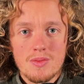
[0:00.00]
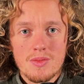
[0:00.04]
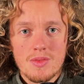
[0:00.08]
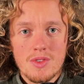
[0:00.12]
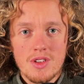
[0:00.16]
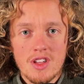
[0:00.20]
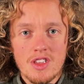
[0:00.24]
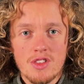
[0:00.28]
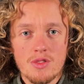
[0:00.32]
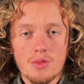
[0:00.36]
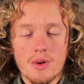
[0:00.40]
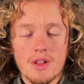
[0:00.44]

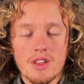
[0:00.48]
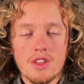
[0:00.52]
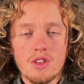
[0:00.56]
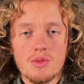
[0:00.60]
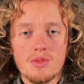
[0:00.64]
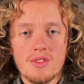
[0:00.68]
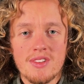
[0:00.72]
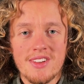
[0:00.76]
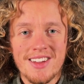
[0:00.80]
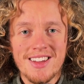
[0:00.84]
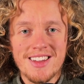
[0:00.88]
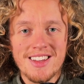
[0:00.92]
It's when you
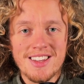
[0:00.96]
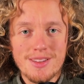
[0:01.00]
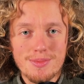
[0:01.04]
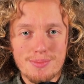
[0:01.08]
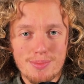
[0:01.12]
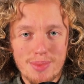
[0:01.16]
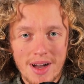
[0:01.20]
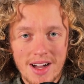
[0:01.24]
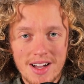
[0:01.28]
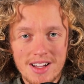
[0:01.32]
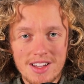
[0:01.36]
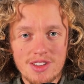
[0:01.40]

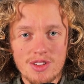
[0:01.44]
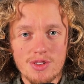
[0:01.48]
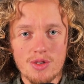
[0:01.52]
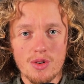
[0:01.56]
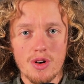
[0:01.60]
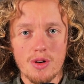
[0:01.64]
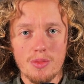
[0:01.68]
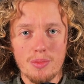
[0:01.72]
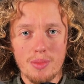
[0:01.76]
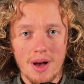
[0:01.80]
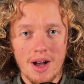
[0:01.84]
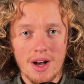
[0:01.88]
take back
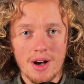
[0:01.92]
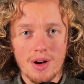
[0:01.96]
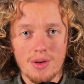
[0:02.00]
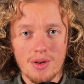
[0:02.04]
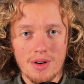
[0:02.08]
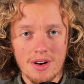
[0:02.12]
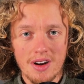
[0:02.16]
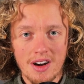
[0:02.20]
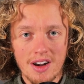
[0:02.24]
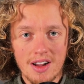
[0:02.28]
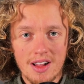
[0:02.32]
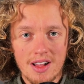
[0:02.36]
your
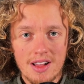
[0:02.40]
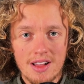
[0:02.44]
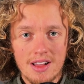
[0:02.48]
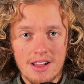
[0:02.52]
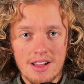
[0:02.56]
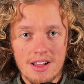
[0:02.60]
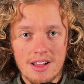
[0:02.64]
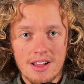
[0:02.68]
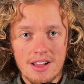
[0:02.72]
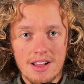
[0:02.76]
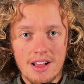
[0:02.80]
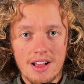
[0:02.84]
power,
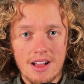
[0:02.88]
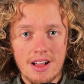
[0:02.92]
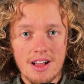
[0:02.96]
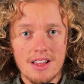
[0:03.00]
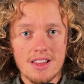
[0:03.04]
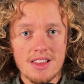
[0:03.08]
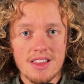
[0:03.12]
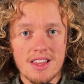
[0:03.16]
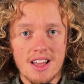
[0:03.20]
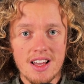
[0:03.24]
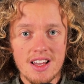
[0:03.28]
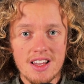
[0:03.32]

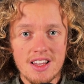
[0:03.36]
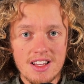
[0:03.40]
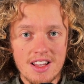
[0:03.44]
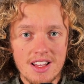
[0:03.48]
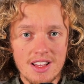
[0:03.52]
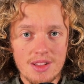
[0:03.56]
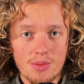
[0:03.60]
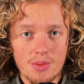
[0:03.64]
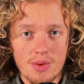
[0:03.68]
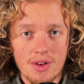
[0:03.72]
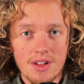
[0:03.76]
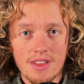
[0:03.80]

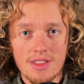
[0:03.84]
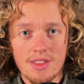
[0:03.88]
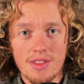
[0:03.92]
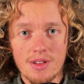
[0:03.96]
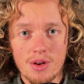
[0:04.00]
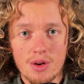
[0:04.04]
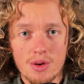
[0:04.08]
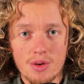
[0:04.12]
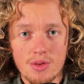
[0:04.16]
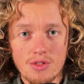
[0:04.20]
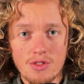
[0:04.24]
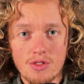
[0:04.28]
aligning with
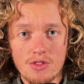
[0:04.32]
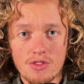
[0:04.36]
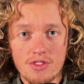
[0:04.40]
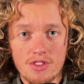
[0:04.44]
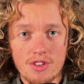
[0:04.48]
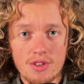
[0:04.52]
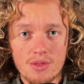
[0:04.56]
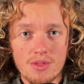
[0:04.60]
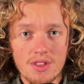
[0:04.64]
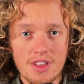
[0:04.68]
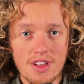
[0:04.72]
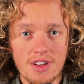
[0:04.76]
who you
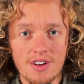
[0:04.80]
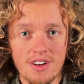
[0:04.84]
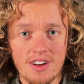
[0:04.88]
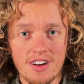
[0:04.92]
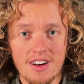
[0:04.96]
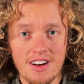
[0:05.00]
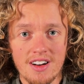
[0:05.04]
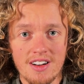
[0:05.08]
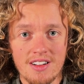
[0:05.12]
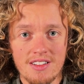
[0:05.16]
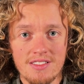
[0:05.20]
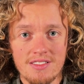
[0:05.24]
truly
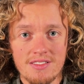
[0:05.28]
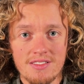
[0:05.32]
are,